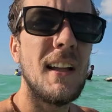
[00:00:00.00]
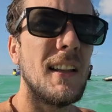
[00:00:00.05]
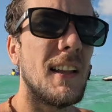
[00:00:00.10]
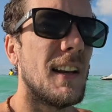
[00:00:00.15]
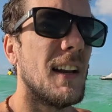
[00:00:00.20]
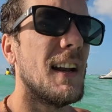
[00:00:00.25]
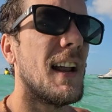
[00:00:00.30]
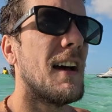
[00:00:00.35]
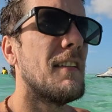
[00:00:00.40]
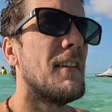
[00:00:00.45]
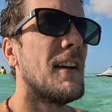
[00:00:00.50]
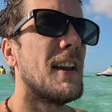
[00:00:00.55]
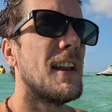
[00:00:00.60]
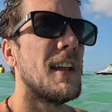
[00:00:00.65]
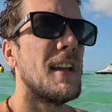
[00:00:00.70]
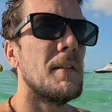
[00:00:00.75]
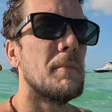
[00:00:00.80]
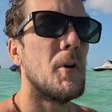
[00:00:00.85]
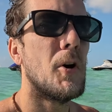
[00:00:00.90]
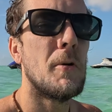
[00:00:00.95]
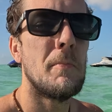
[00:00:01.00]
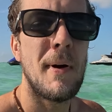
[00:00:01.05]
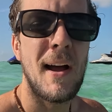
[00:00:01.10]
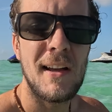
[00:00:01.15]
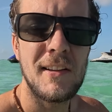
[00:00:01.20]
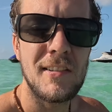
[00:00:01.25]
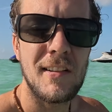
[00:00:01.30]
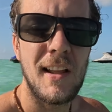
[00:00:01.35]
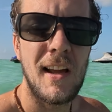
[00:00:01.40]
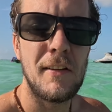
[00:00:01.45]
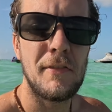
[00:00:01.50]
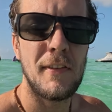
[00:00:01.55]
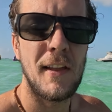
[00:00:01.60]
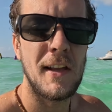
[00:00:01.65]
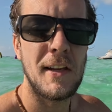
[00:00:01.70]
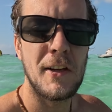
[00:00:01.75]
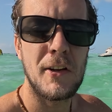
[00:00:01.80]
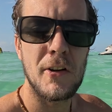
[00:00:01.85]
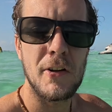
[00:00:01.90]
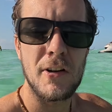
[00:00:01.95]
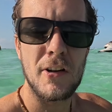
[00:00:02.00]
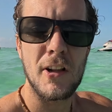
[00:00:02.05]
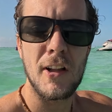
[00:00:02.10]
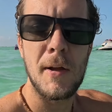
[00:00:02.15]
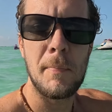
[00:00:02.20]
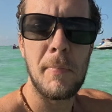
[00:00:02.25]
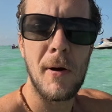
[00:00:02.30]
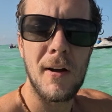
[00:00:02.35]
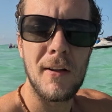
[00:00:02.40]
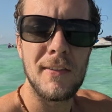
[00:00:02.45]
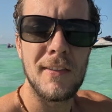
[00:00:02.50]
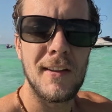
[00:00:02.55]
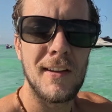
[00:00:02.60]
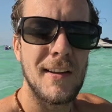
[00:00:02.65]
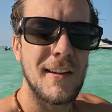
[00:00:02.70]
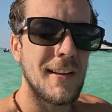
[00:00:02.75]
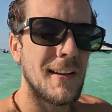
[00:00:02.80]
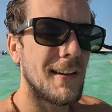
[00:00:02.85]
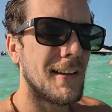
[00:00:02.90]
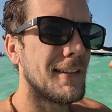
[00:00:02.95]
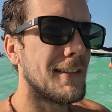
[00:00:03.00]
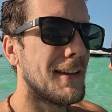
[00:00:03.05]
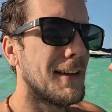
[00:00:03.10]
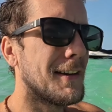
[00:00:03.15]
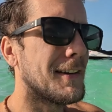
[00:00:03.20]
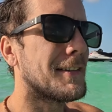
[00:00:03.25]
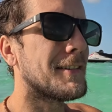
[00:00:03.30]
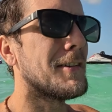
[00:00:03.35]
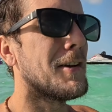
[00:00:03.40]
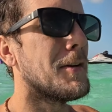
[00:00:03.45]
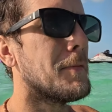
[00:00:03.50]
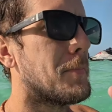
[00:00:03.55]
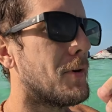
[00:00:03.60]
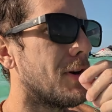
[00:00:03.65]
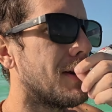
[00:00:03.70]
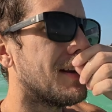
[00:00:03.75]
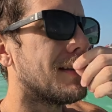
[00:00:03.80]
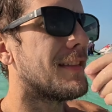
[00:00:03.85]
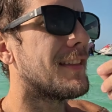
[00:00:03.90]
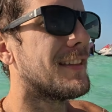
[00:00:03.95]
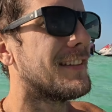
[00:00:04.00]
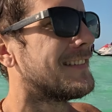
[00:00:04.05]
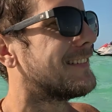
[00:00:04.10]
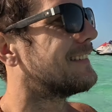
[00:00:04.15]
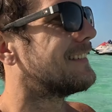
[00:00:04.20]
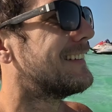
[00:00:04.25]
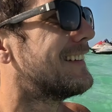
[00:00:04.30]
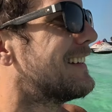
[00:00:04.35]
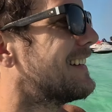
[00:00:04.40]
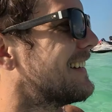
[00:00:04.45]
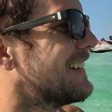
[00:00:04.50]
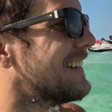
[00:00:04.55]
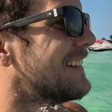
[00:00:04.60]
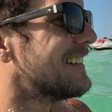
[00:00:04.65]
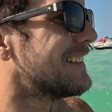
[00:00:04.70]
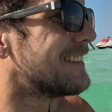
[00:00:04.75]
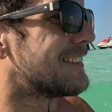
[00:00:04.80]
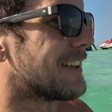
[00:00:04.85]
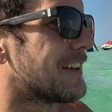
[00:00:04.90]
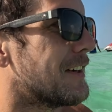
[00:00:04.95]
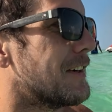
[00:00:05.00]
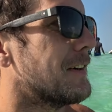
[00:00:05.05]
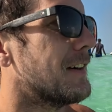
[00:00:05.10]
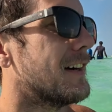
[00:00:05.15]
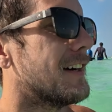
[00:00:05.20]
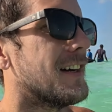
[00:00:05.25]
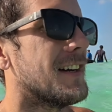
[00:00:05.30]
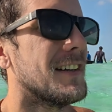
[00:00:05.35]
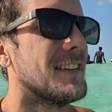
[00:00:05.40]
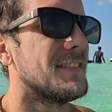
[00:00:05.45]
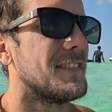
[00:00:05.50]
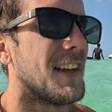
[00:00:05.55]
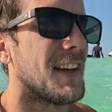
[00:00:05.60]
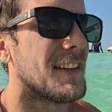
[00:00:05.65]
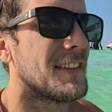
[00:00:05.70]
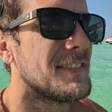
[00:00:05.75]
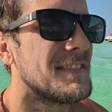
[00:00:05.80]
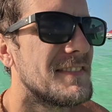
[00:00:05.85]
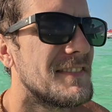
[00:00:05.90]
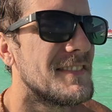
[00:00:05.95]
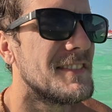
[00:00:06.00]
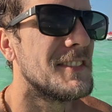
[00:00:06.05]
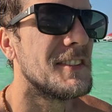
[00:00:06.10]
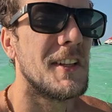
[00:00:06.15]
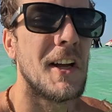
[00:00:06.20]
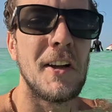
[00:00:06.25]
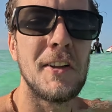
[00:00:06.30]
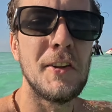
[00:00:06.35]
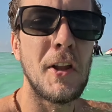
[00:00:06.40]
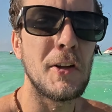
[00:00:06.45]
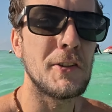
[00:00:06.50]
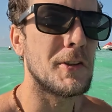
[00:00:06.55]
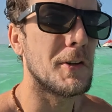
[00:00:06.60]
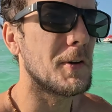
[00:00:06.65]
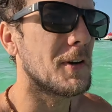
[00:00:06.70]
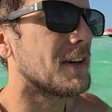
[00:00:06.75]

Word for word: they didn't have any more masks left that you could clip on the thing to breathe. So yeah, not so